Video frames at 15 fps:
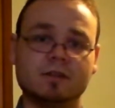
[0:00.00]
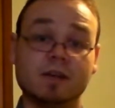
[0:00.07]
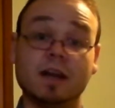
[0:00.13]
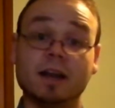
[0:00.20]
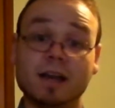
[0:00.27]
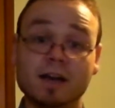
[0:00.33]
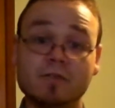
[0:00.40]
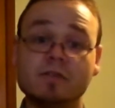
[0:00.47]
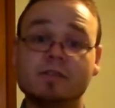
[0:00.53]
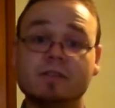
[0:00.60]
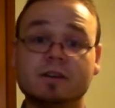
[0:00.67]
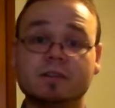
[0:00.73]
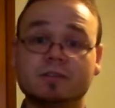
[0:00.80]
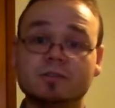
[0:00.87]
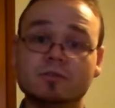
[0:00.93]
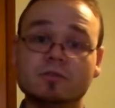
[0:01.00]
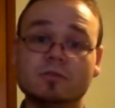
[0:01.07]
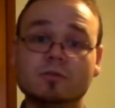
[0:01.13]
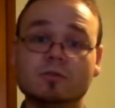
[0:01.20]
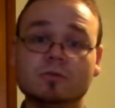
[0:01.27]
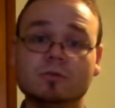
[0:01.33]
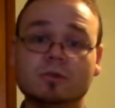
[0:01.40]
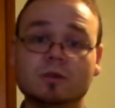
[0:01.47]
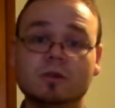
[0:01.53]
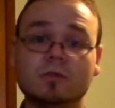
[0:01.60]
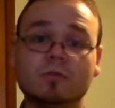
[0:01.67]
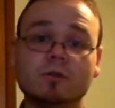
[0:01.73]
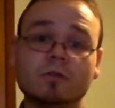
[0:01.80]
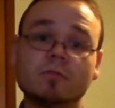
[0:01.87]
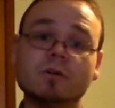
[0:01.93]
and everything to do
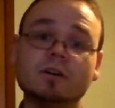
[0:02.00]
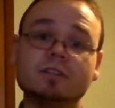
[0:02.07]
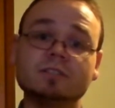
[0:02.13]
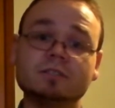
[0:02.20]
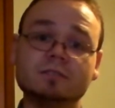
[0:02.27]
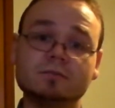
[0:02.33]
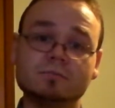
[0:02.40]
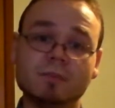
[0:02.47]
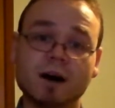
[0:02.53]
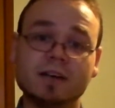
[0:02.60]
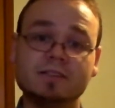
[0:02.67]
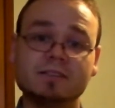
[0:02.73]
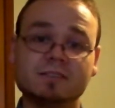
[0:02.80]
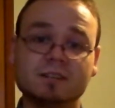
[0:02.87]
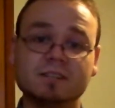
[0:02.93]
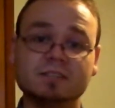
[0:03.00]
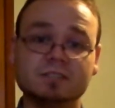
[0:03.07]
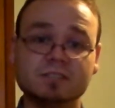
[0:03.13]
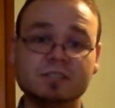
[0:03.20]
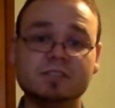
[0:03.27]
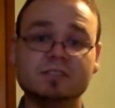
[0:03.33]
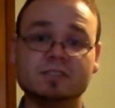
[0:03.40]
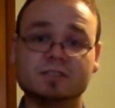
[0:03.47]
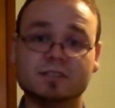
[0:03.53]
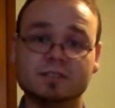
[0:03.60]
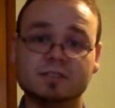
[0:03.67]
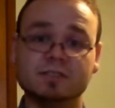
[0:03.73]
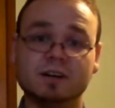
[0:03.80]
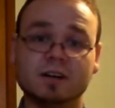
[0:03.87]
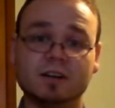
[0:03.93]
with what my son Jesus
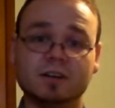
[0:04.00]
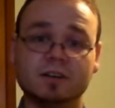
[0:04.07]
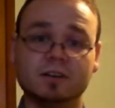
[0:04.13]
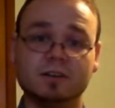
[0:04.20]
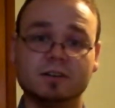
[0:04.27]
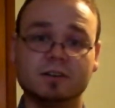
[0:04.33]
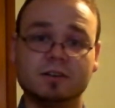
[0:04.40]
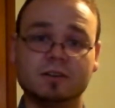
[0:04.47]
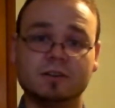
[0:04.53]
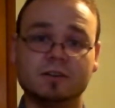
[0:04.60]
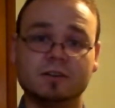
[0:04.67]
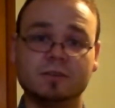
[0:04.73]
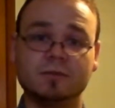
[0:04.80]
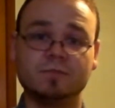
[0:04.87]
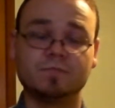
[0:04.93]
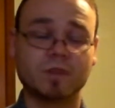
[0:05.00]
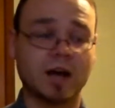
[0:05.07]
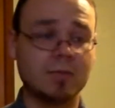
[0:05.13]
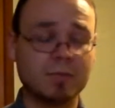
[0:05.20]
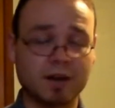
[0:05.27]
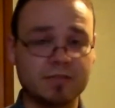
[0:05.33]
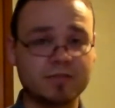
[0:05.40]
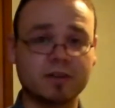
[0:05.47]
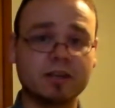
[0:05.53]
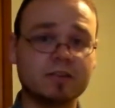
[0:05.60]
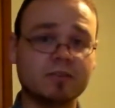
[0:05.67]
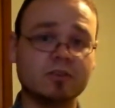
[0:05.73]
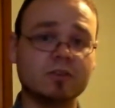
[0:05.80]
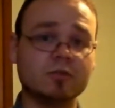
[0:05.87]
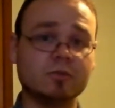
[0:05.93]
has done. I'm not
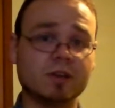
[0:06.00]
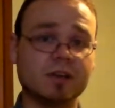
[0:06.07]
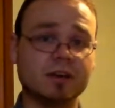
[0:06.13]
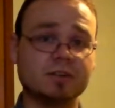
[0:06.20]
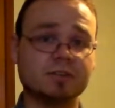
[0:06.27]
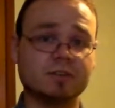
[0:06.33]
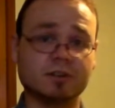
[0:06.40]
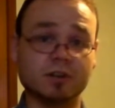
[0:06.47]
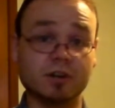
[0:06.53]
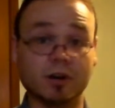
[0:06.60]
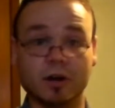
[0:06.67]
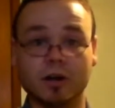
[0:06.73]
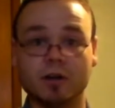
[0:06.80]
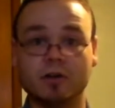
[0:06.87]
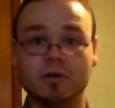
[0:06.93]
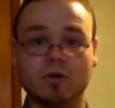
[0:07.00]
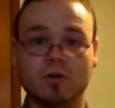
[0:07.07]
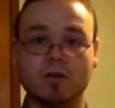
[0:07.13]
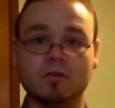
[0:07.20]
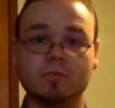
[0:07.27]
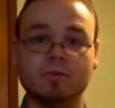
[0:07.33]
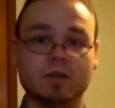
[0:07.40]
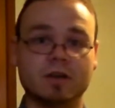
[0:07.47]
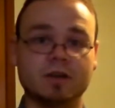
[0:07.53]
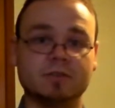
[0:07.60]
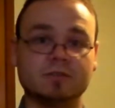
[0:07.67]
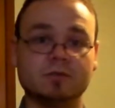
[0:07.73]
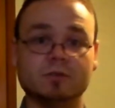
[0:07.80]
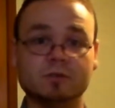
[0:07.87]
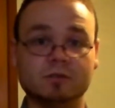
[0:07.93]
forgiving you because you're good, or
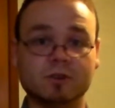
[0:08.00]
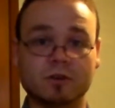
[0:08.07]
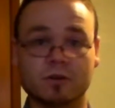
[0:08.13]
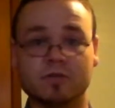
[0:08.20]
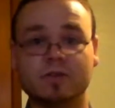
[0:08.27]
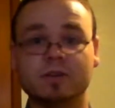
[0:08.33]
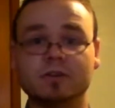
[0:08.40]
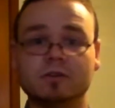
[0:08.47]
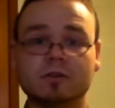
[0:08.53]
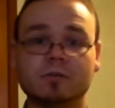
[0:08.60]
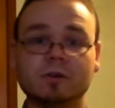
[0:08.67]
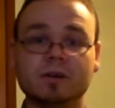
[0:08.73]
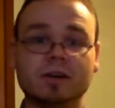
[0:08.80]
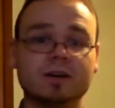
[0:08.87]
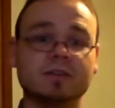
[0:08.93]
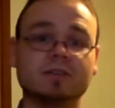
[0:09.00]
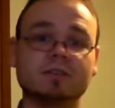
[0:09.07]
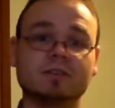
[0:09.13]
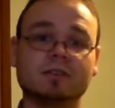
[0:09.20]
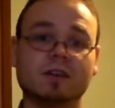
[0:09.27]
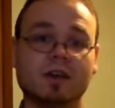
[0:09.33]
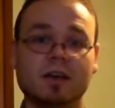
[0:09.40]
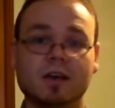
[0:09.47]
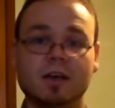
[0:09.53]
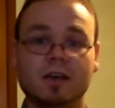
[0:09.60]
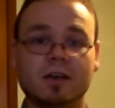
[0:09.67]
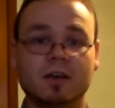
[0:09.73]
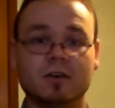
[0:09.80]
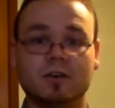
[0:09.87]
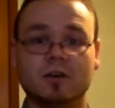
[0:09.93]
because you deserve it, or because,
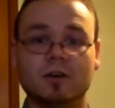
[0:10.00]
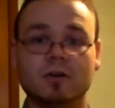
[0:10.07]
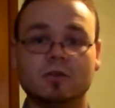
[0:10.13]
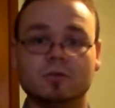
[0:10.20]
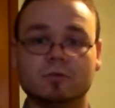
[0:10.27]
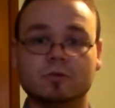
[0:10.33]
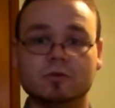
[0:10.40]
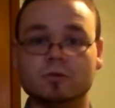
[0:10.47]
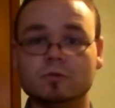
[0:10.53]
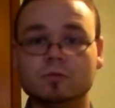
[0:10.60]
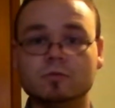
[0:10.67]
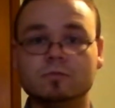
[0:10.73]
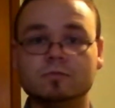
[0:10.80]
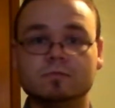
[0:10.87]
you